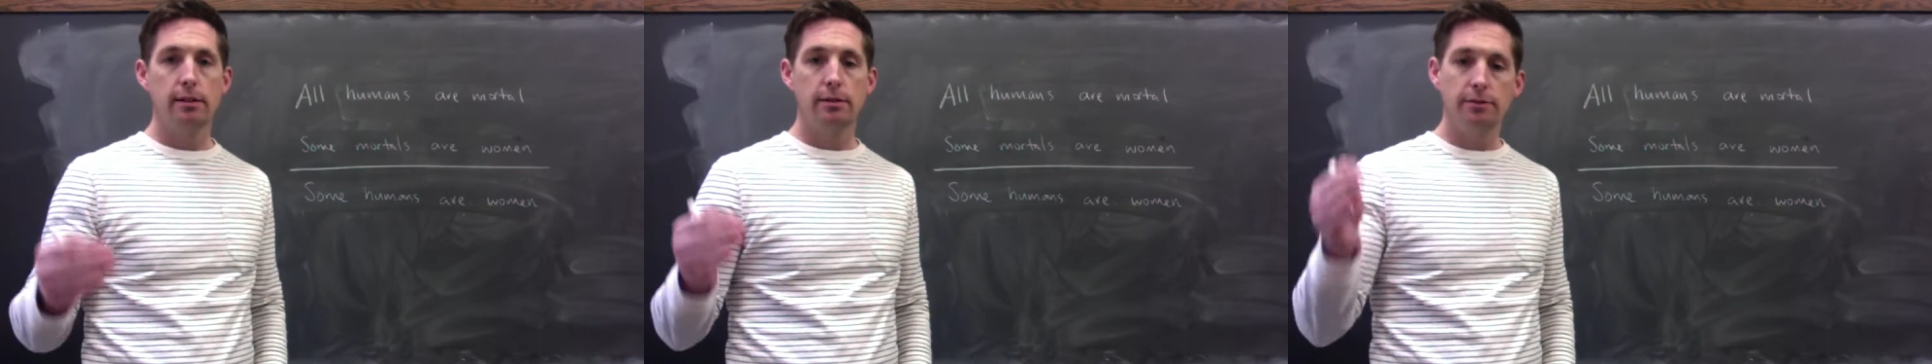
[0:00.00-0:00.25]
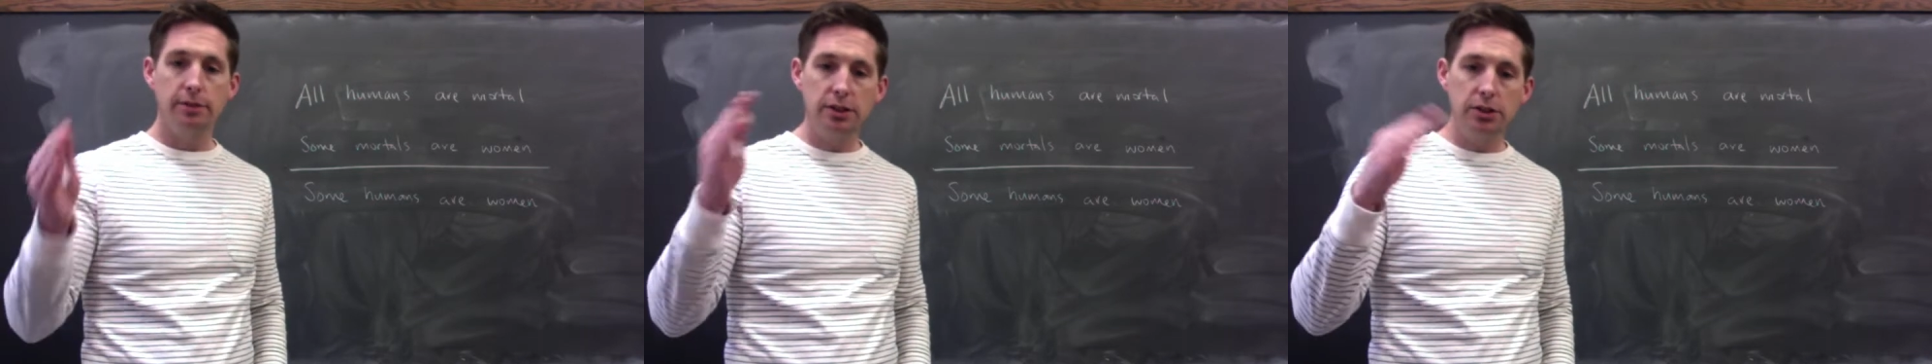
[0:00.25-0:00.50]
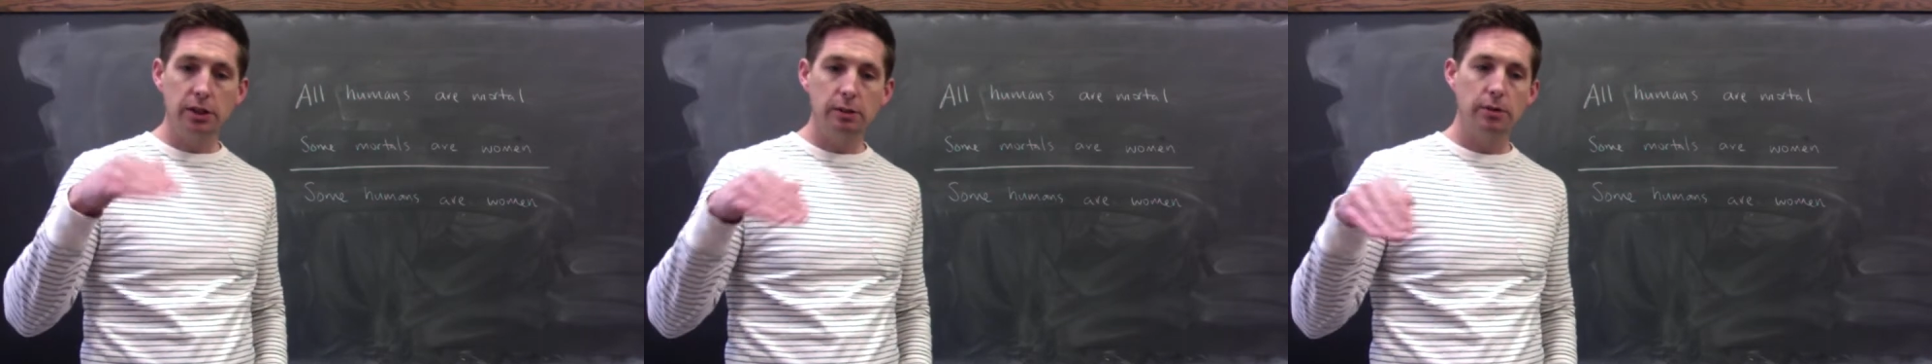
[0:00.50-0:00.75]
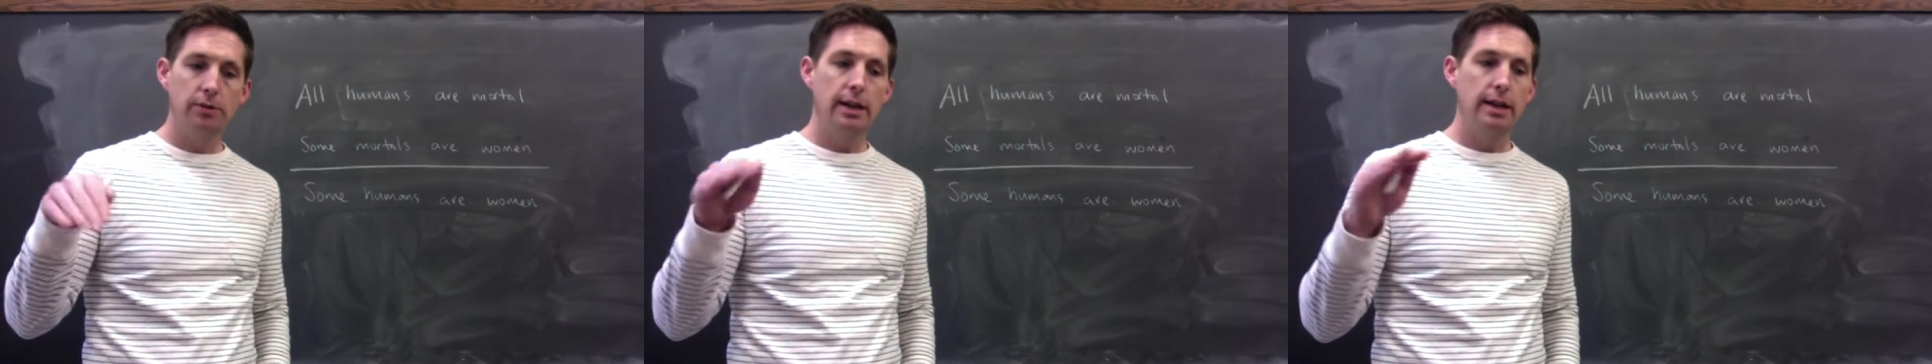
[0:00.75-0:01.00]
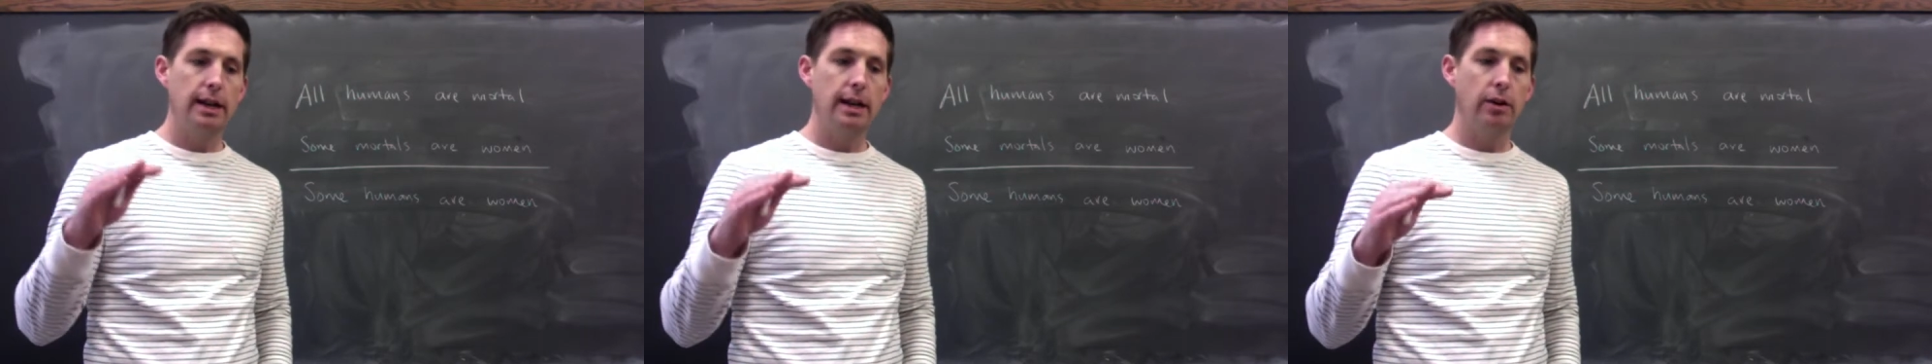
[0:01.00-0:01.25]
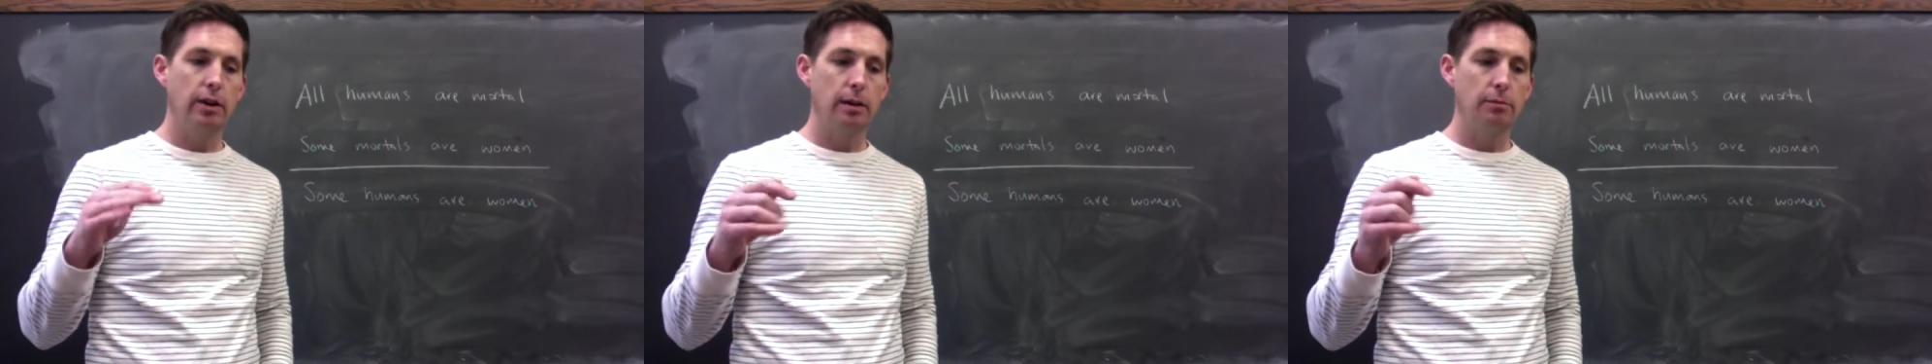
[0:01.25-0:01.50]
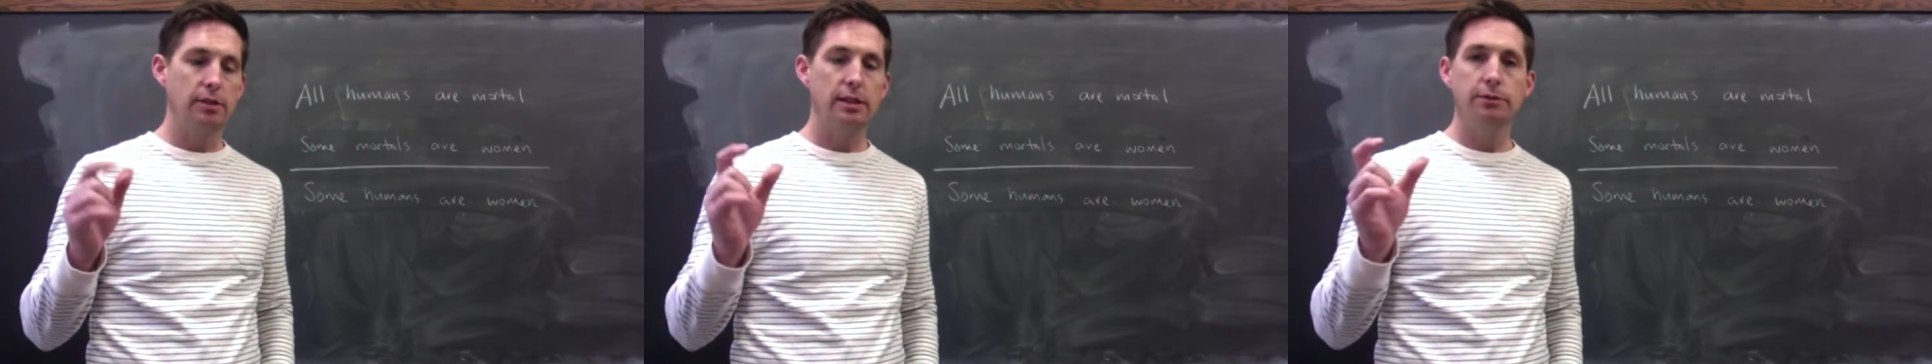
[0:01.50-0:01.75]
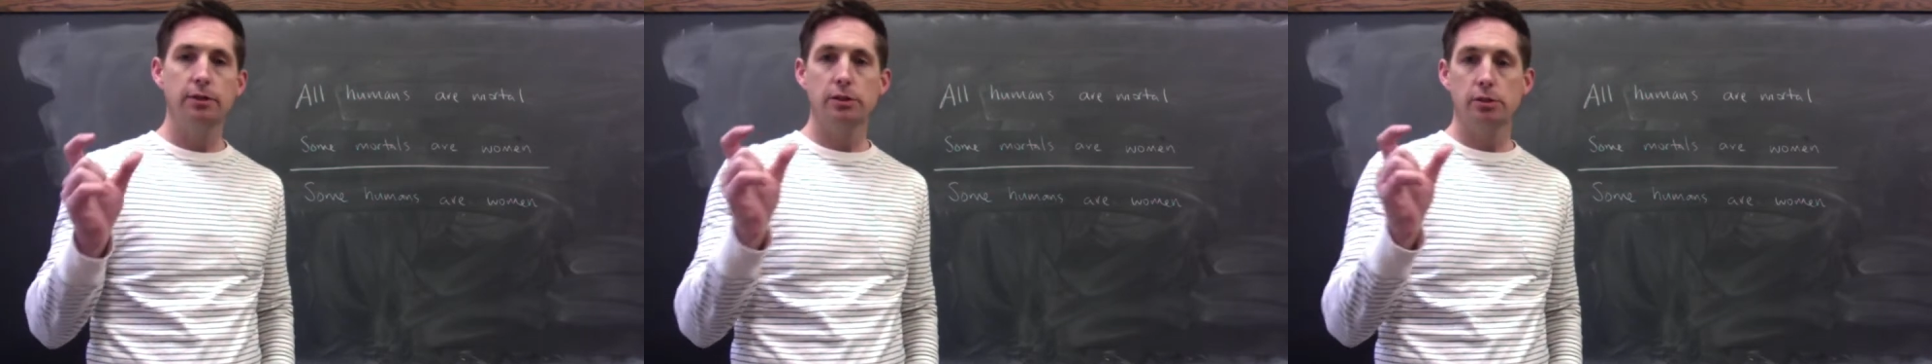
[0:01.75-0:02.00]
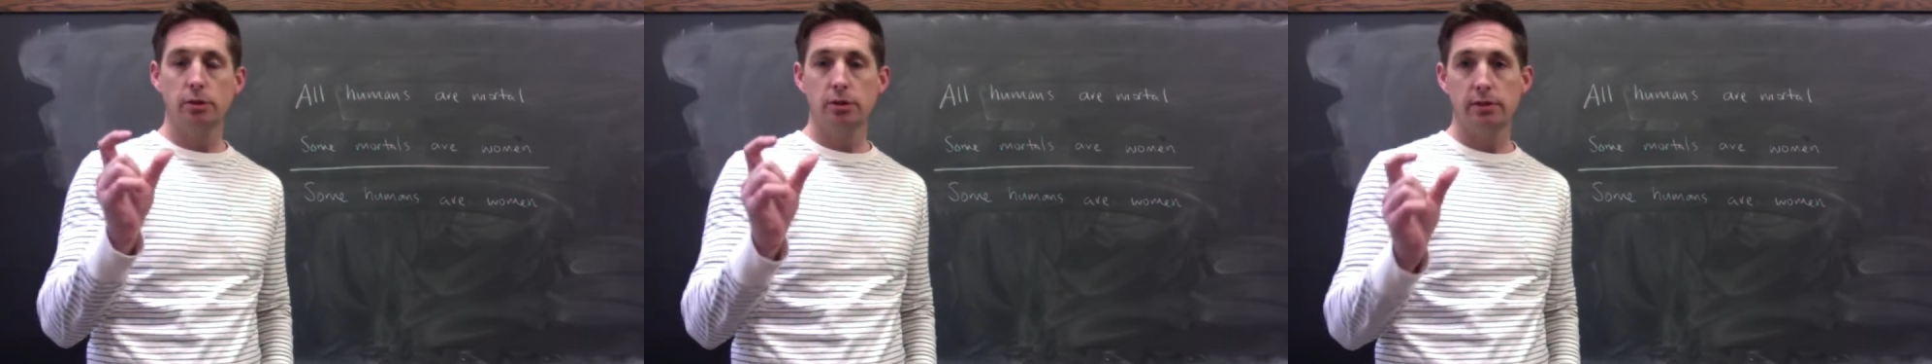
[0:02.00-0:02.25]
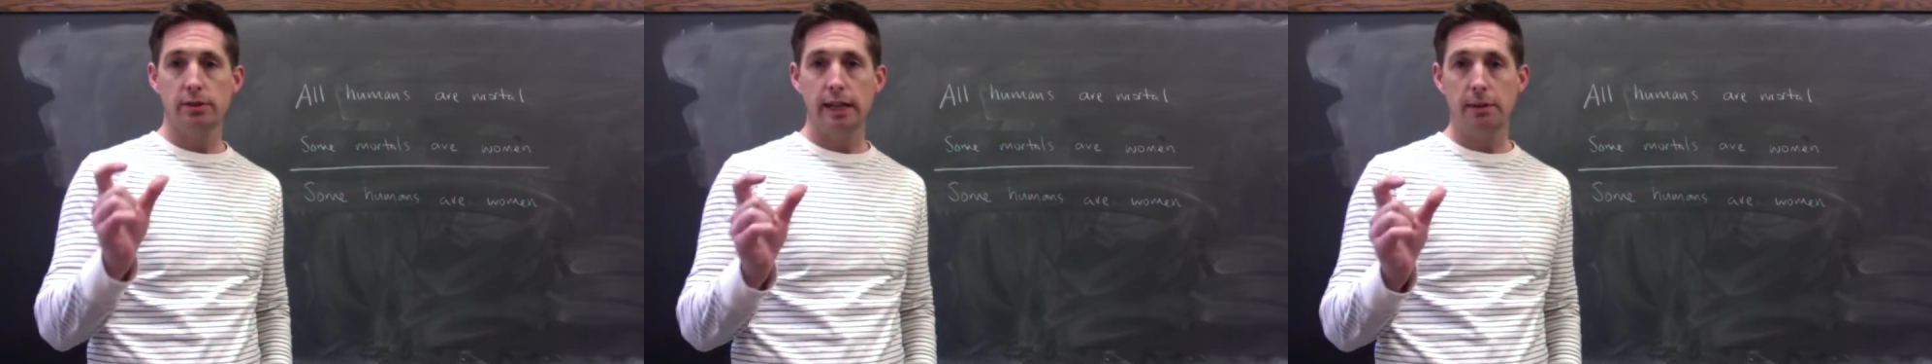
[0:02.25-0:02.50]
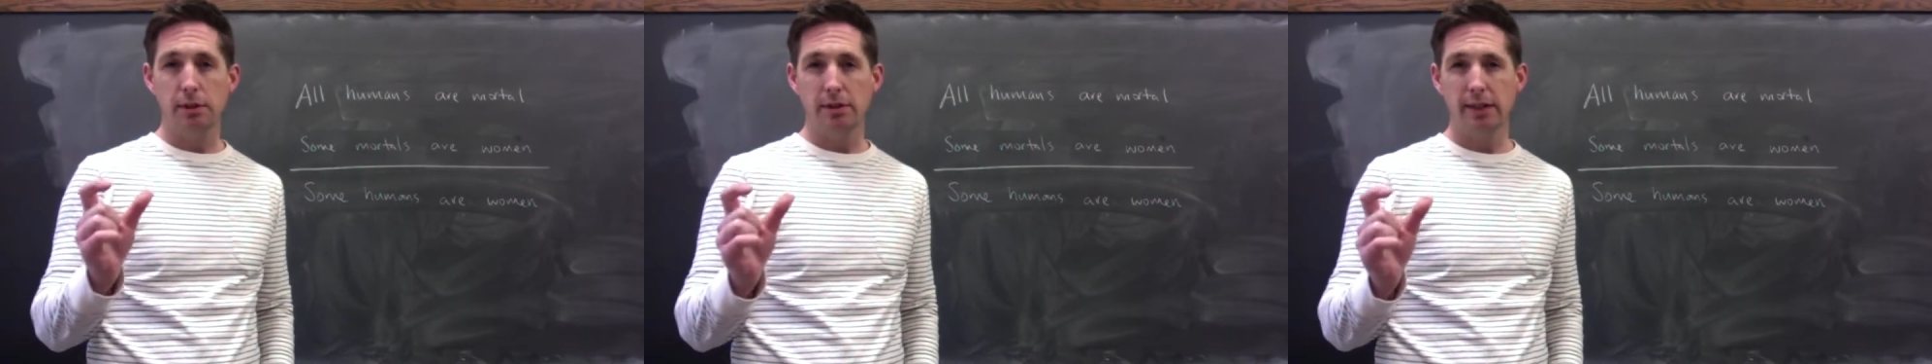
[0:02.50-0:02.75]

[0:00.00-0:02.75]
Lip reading: visually with Venn diagrams different sorts of statements.